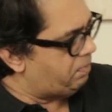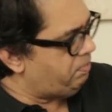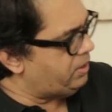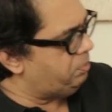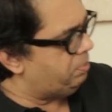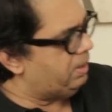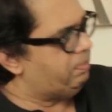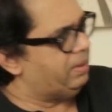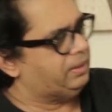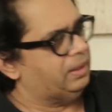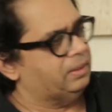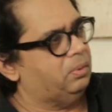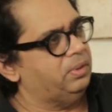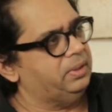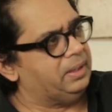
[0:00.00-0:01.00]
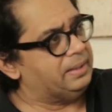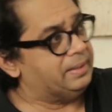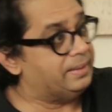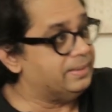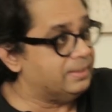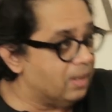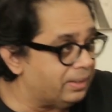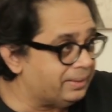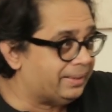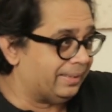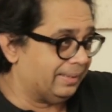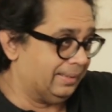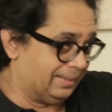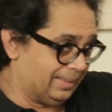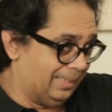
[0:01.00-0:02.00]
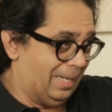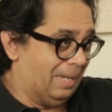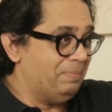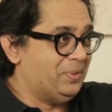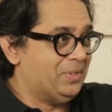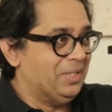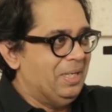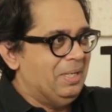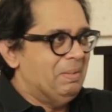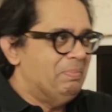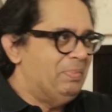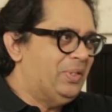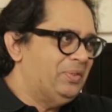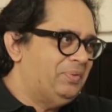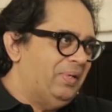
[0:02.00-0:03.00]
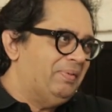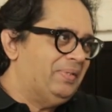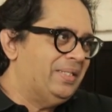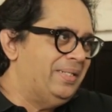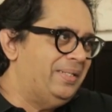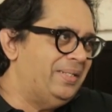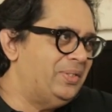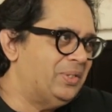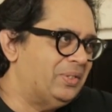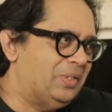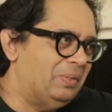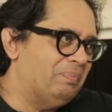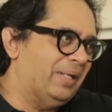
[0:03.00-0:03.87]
happened to me, but the whole thing did not collapse because we have contingency